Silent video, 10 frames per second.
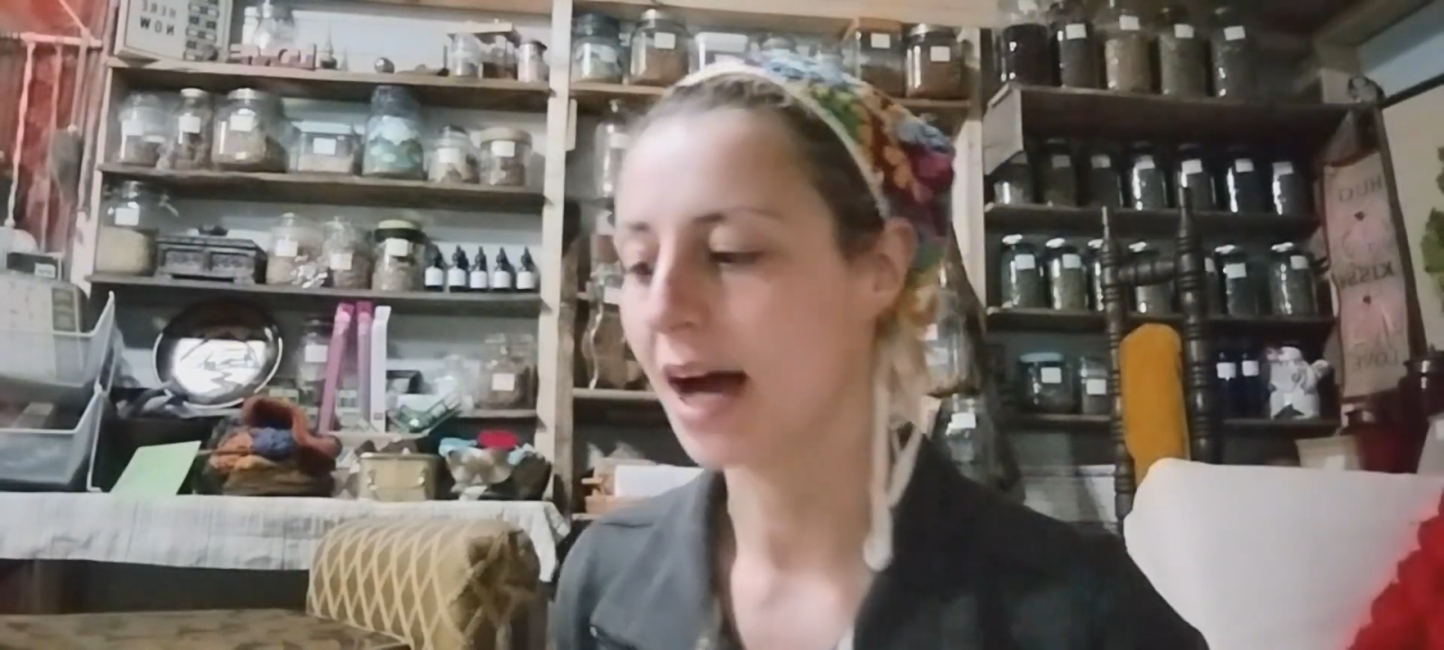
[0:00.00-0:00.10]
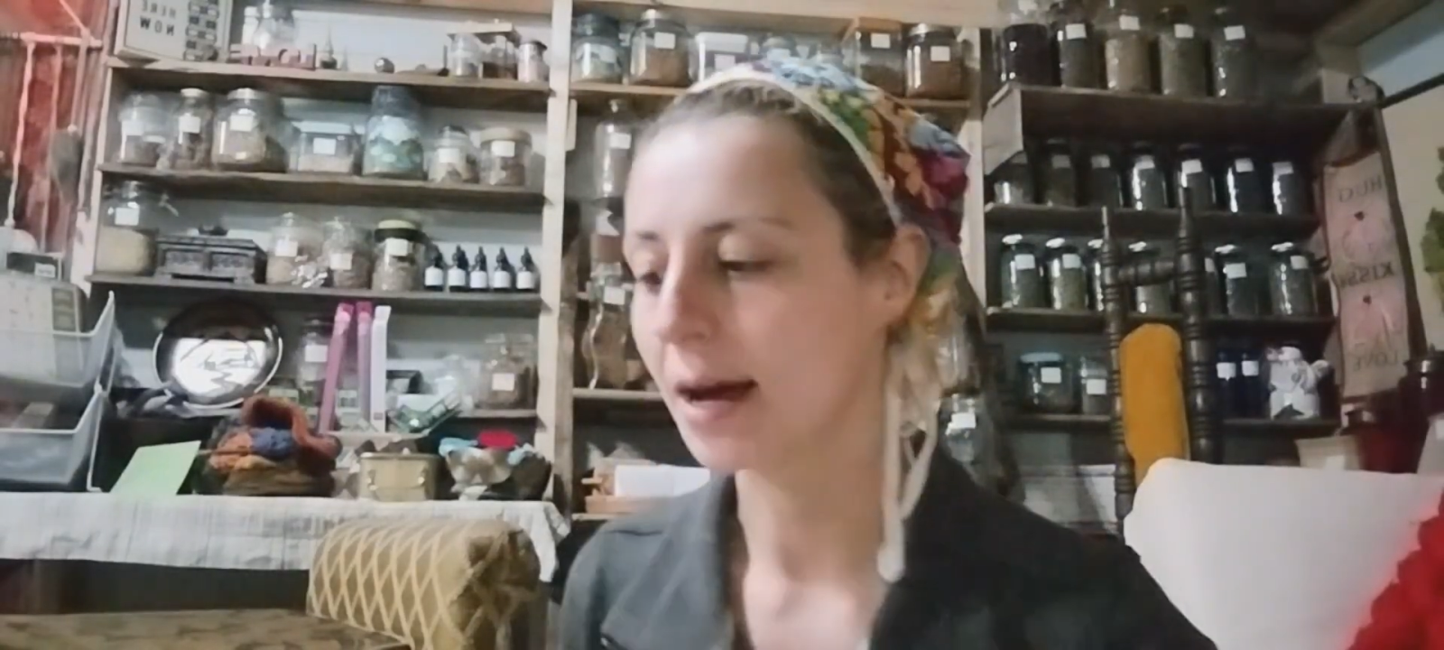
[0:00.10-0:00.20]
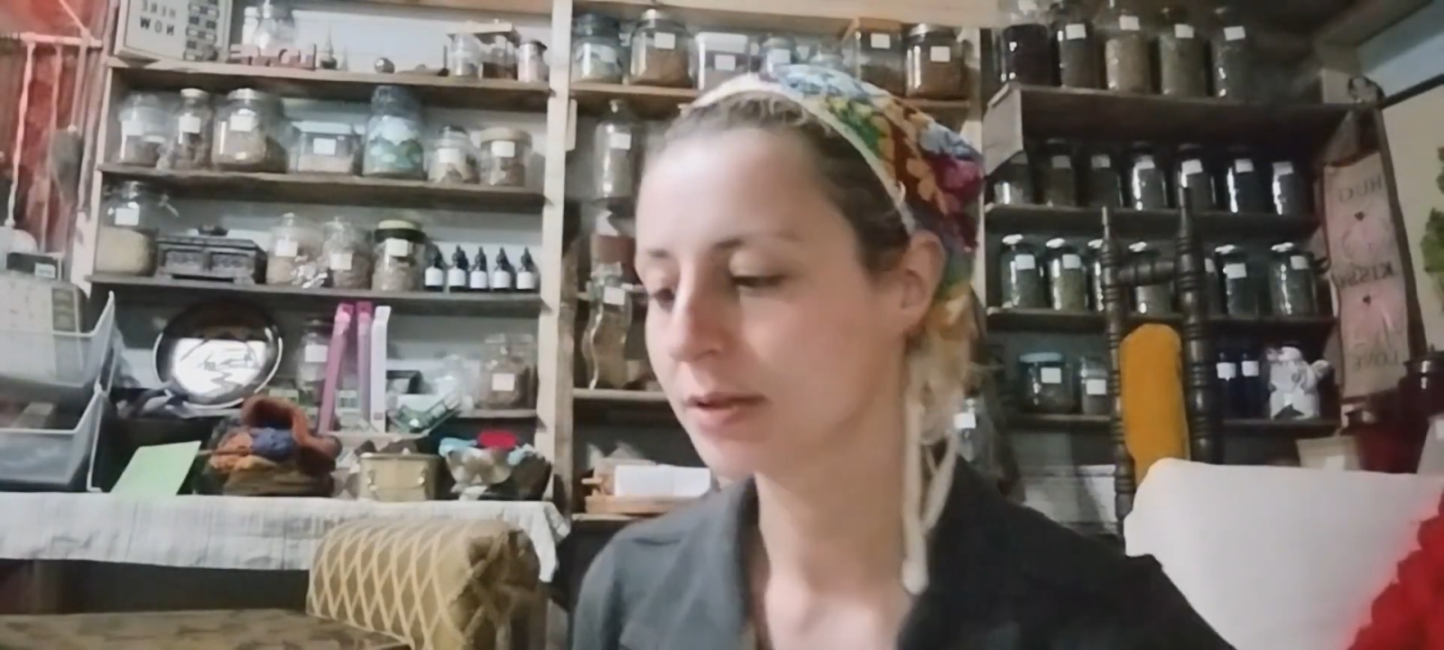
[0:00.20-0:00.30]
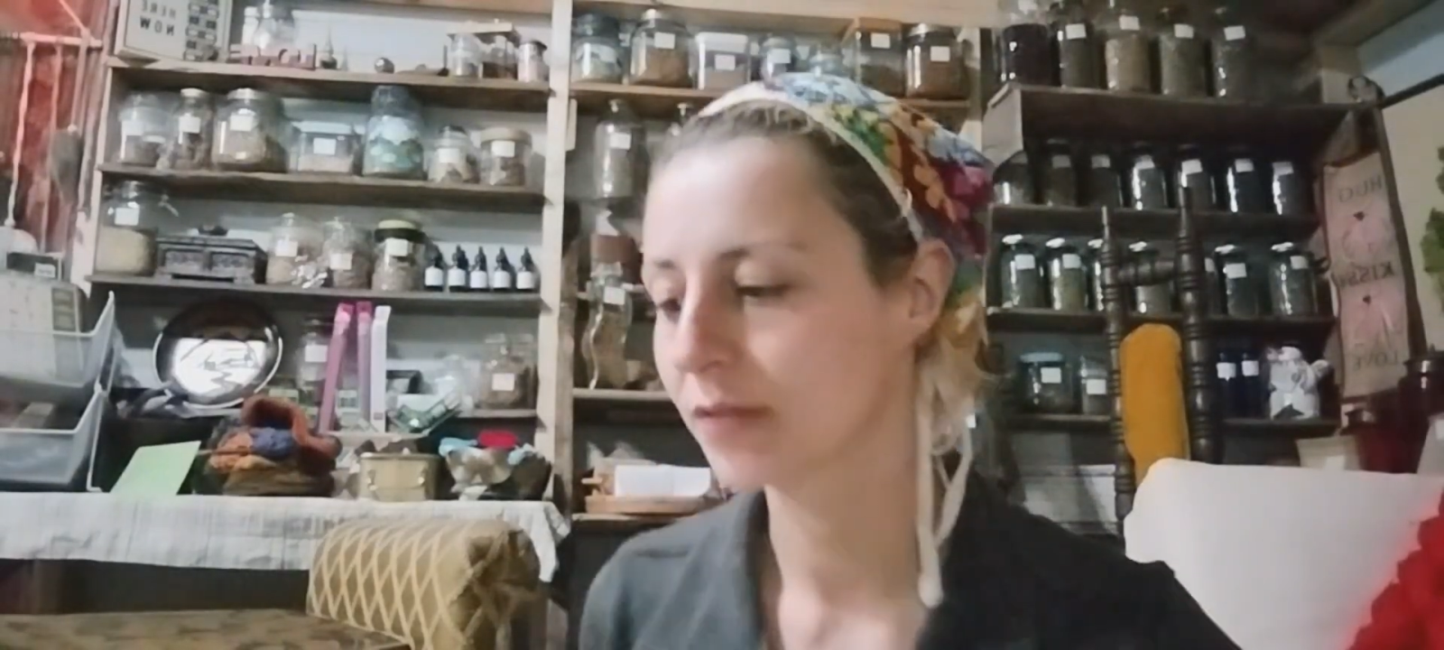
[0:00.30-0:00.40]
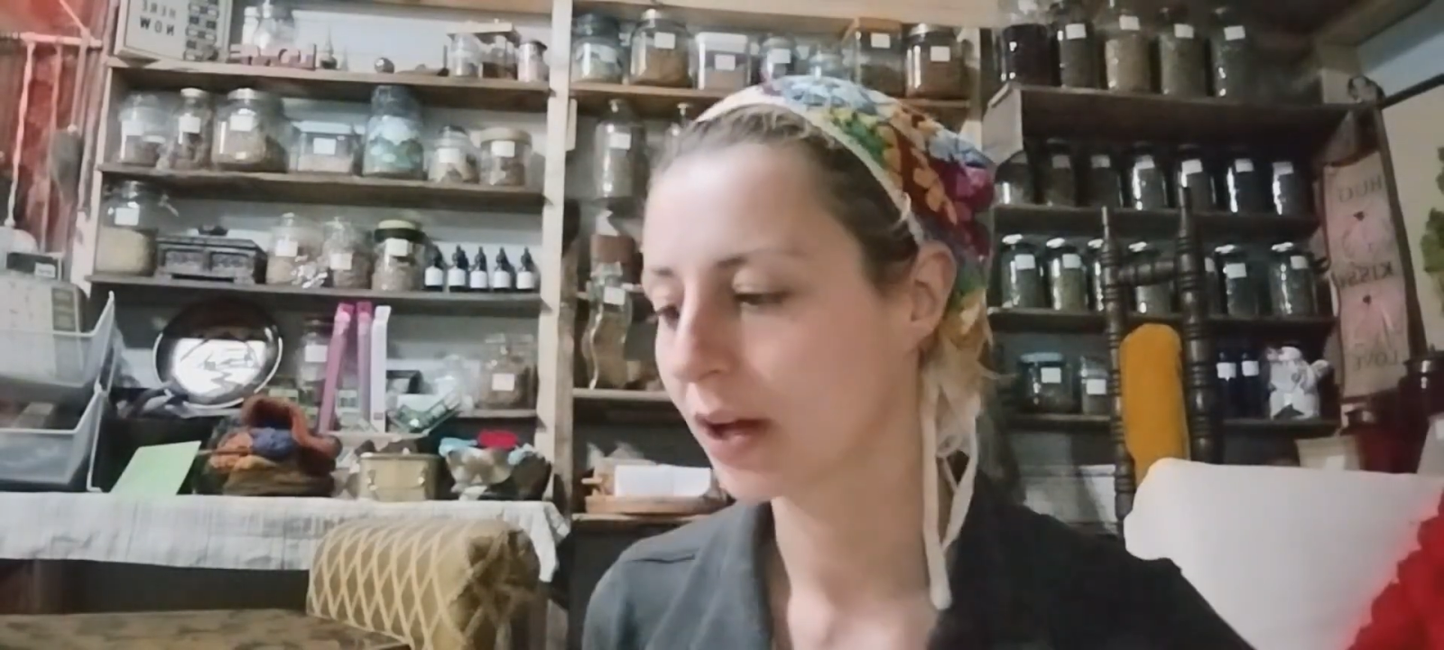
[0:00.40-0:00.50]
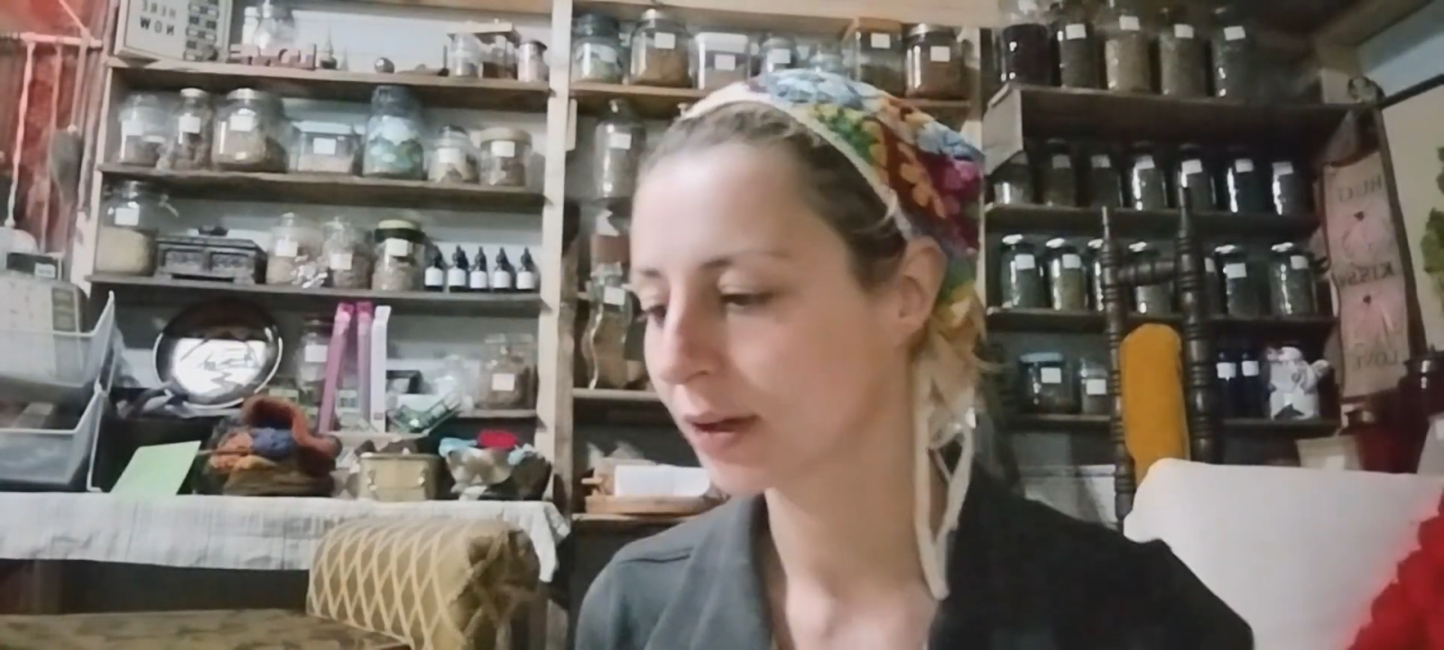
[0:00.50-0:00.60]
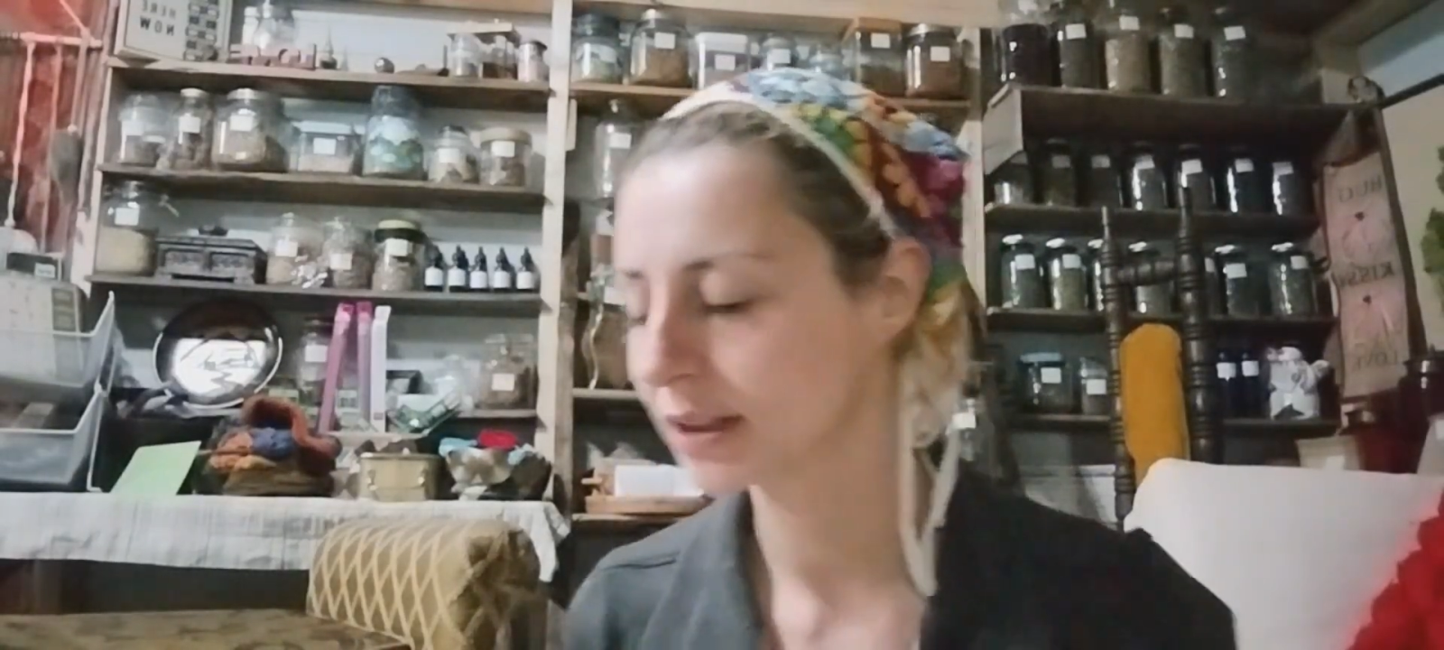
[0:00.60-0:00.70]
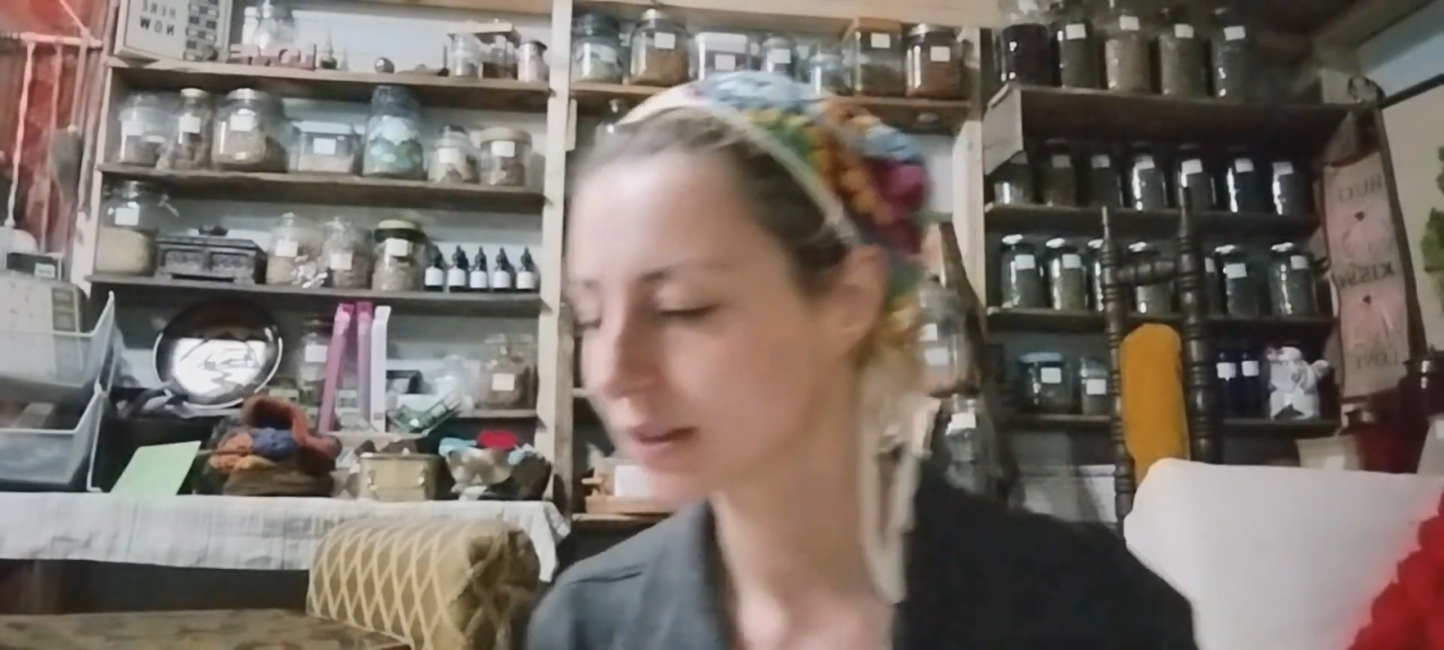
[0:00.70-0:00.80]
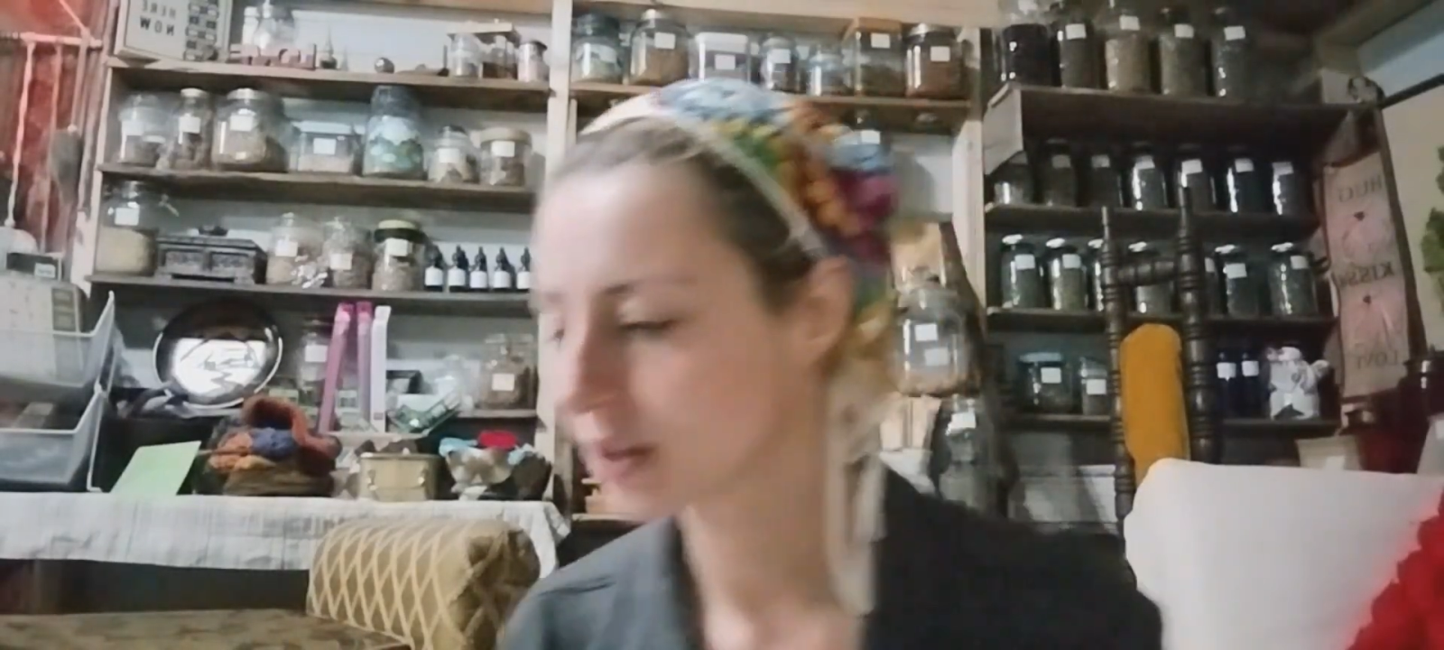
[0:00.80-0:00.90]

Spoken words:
hops flowers.